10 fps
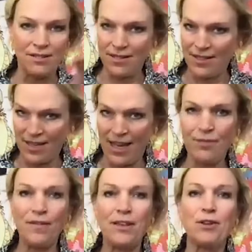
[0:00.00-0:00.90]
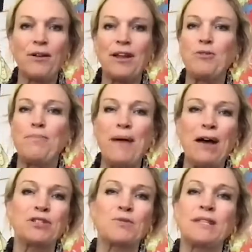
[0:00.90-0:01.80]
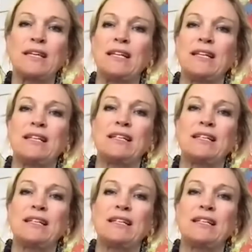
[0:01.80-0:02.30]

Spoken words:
is not a failure, and you bounce with it.